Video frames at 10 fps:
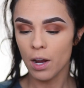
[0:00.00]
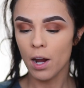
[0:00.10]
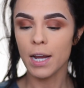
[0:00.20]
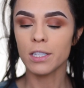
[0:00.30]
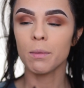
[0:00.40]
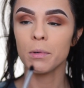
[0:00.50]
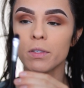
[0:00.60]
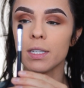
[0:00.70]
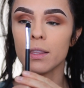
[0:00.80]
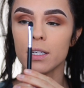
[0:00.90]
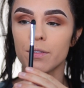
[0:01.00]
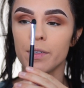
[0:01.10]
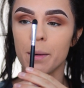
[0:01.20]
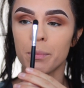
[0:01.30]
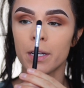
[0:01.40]
All right, so I'm using this
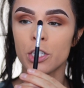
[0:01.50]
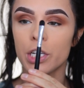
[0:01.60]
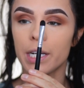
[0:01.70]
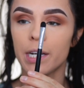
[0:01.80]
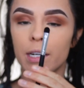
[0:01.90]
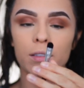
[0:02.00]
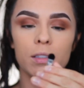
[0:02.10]
flat brush here.